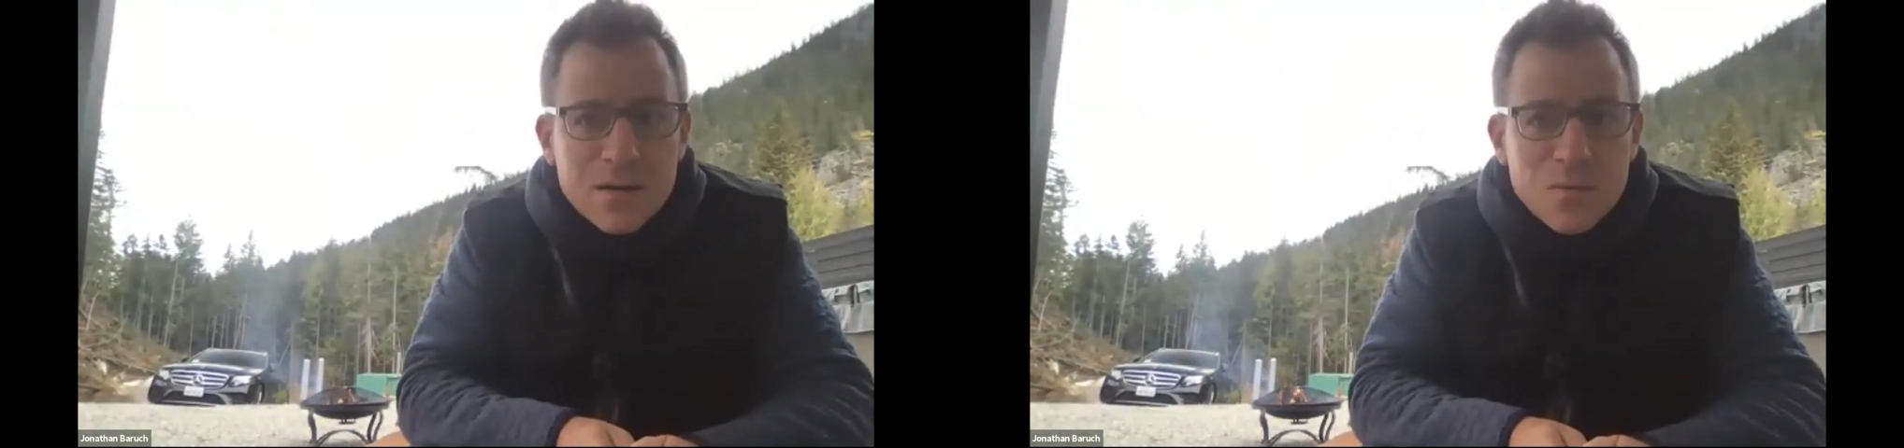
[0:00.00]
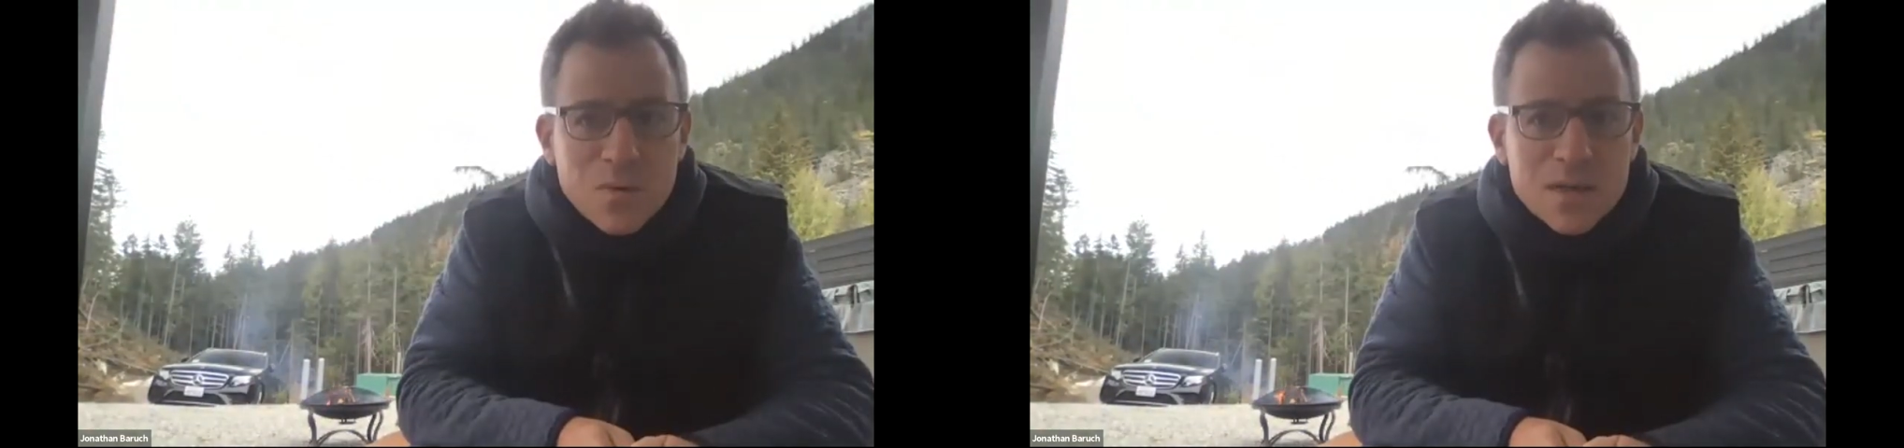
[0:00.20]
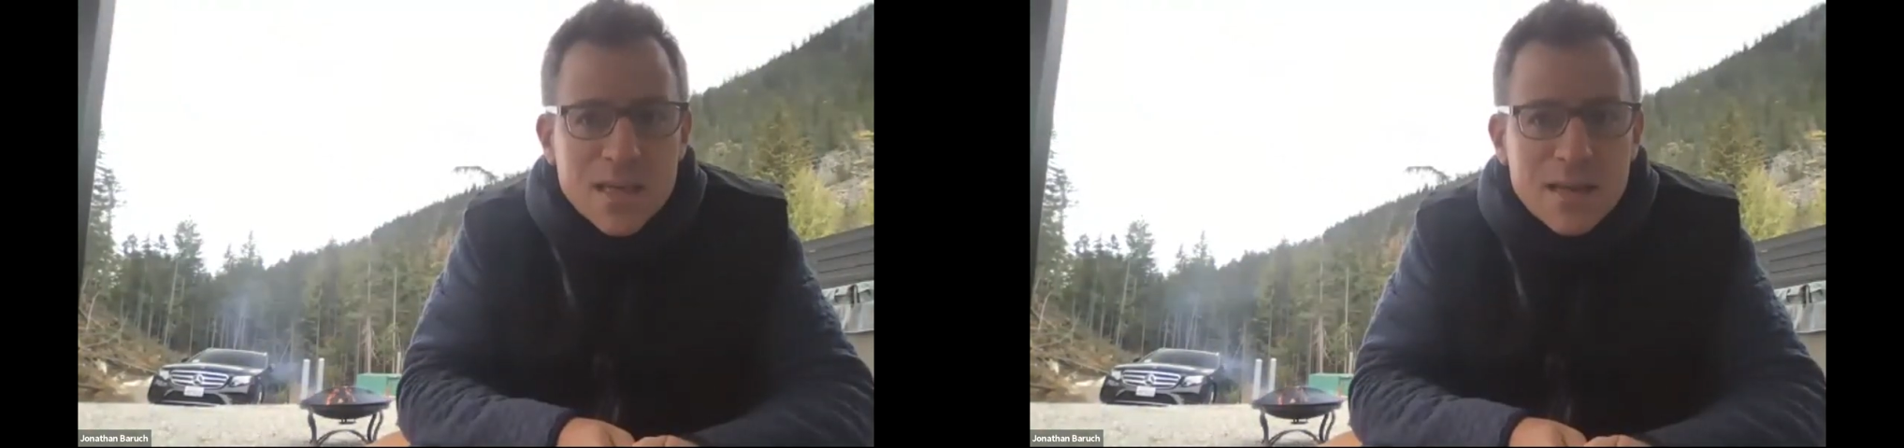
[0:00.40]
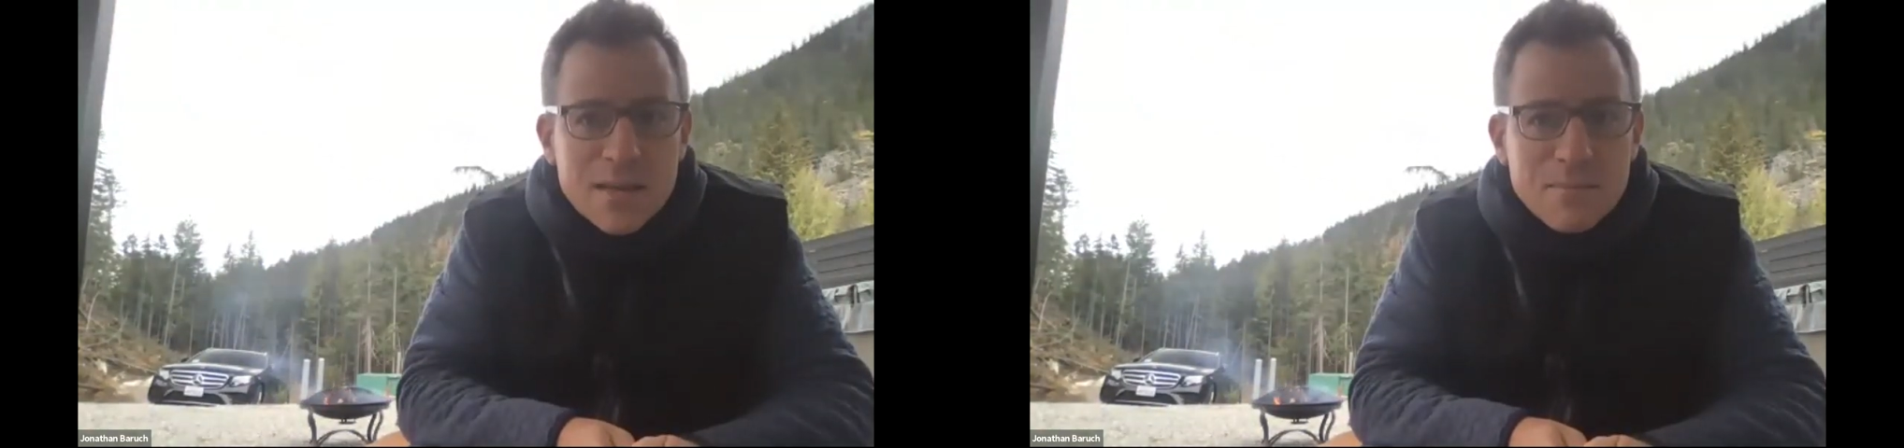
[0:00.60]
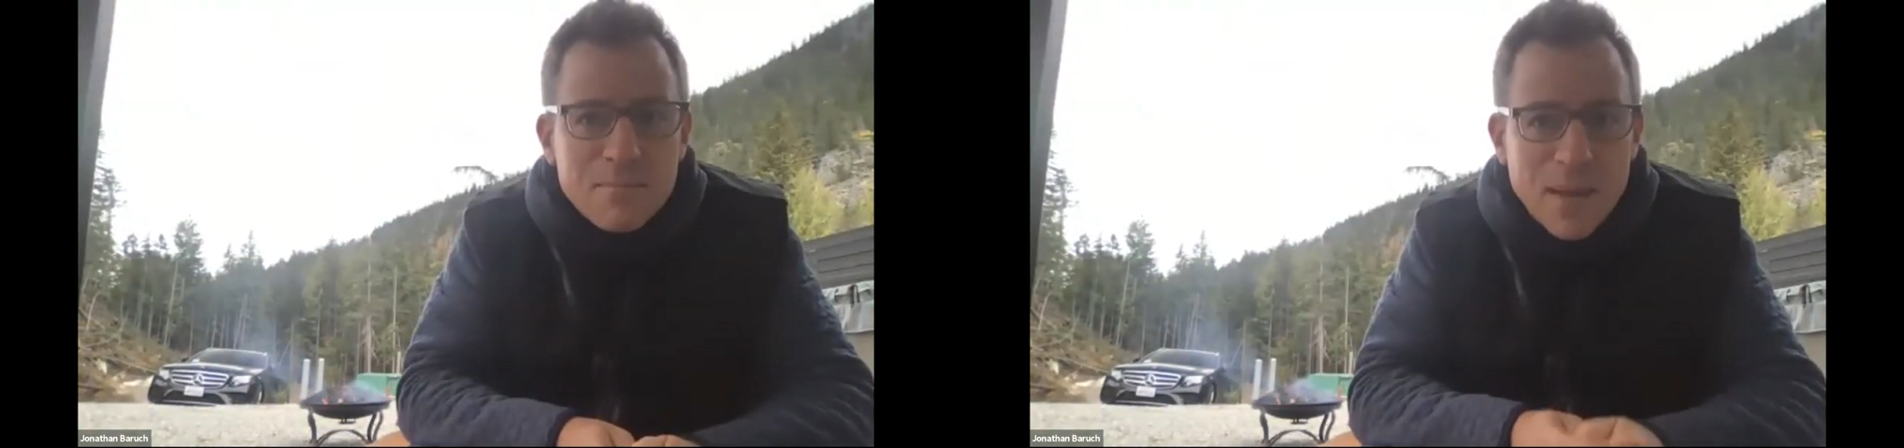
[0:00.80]
was
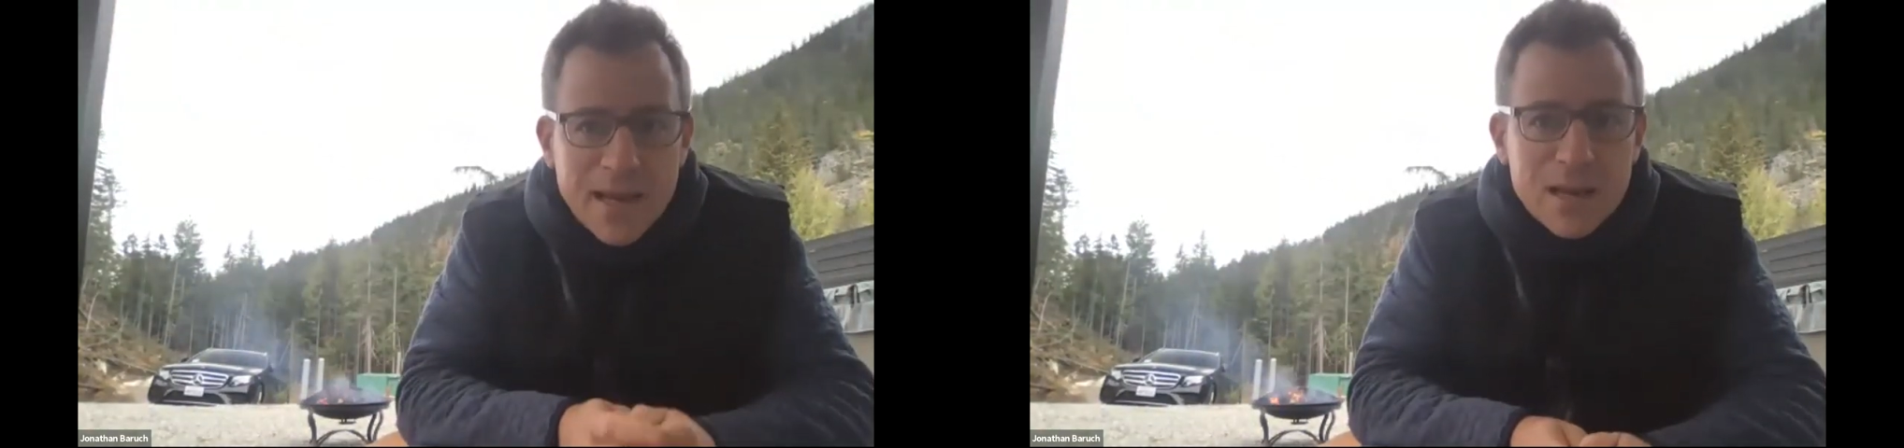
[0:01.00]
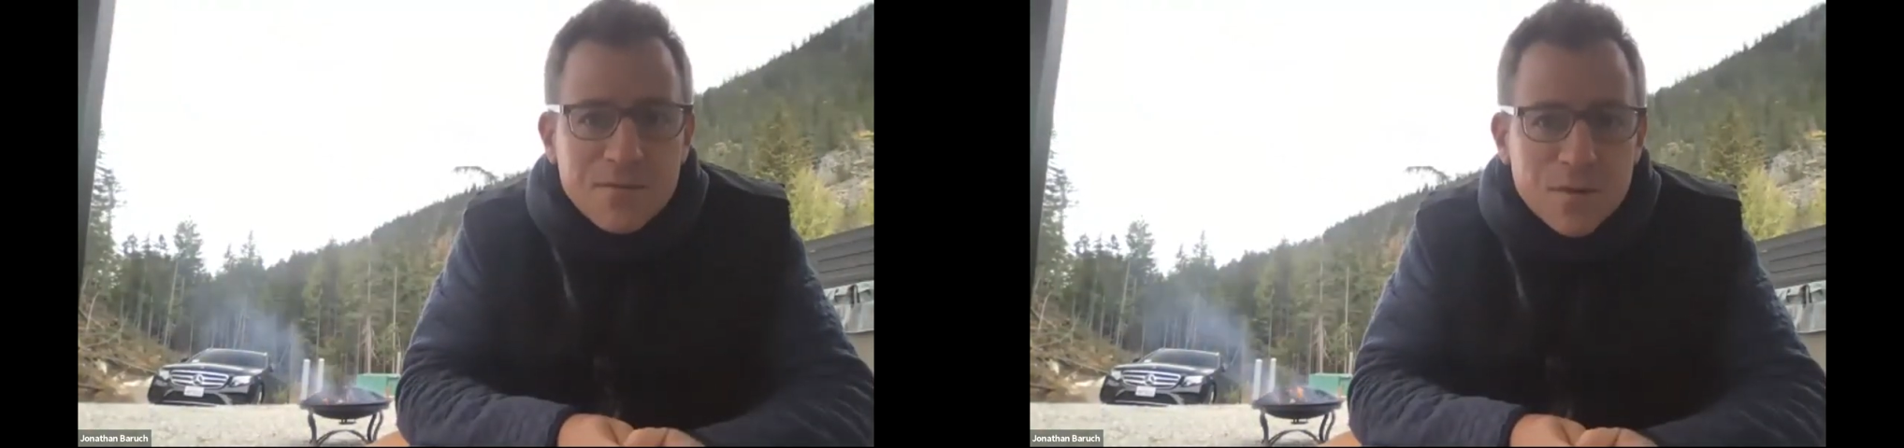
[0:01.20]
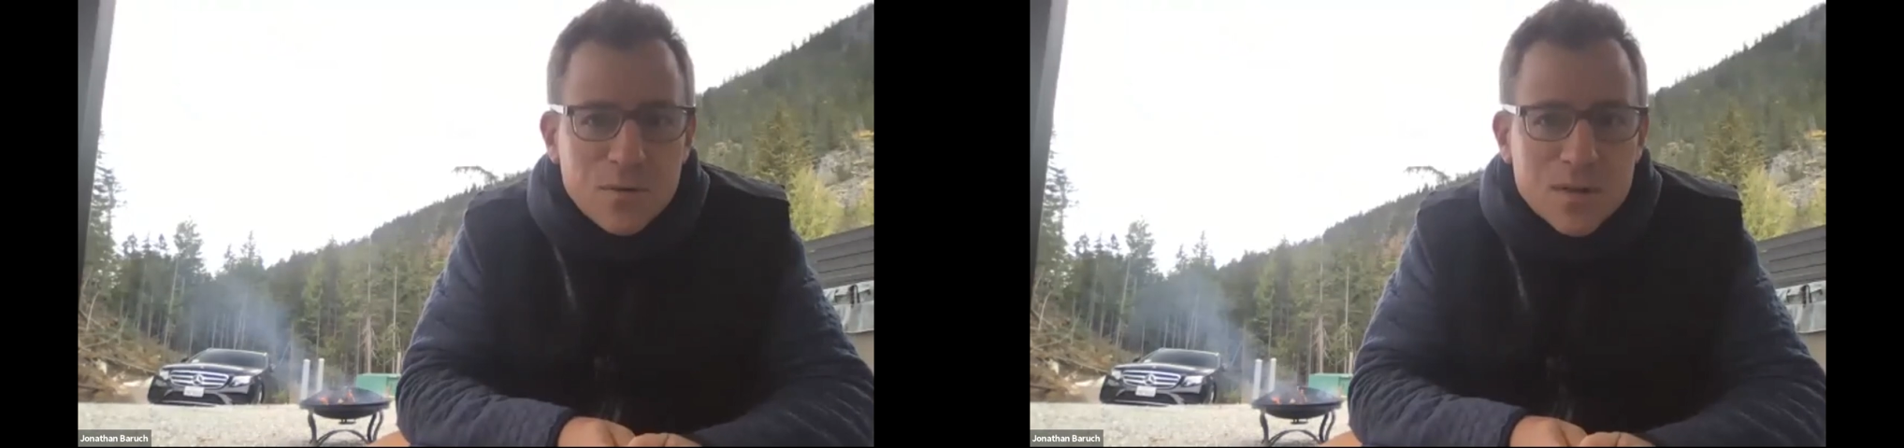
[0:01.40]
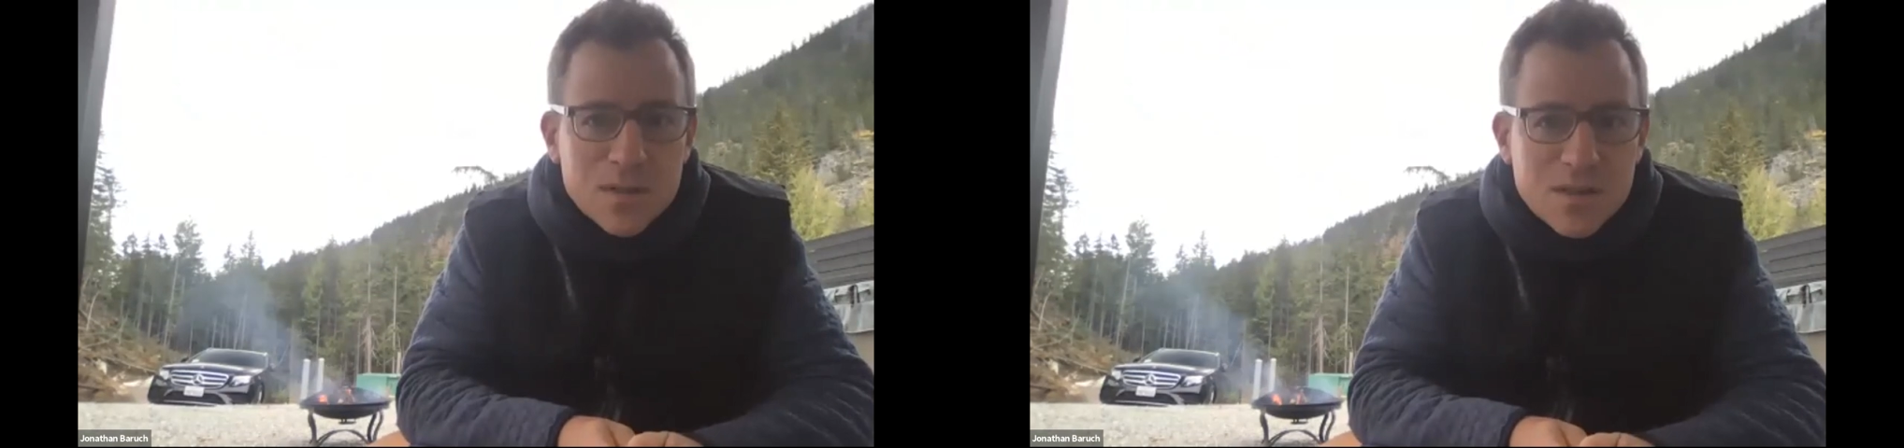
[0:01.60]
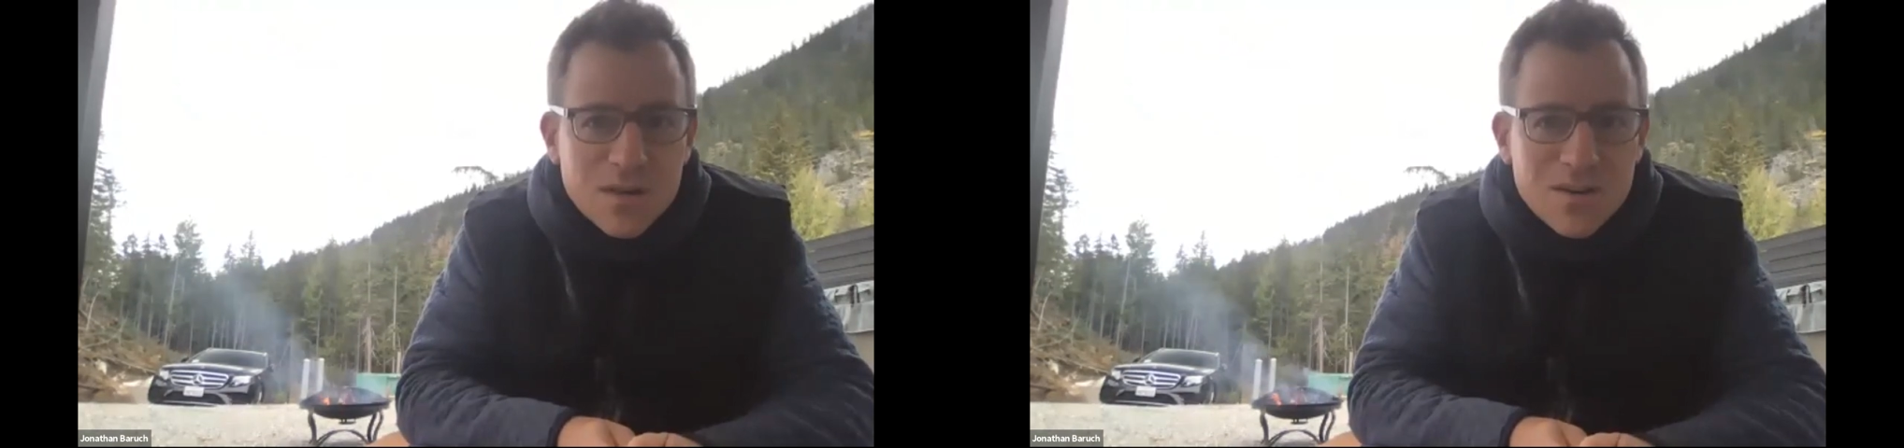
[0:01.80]
a big
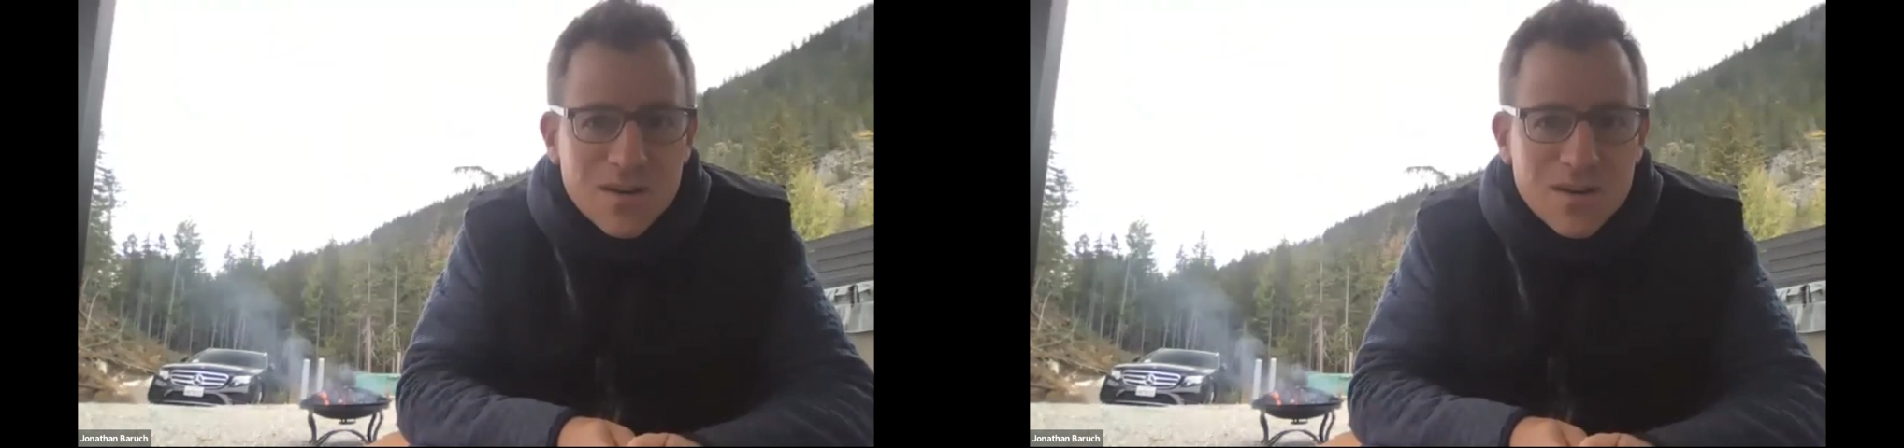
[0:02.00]
influence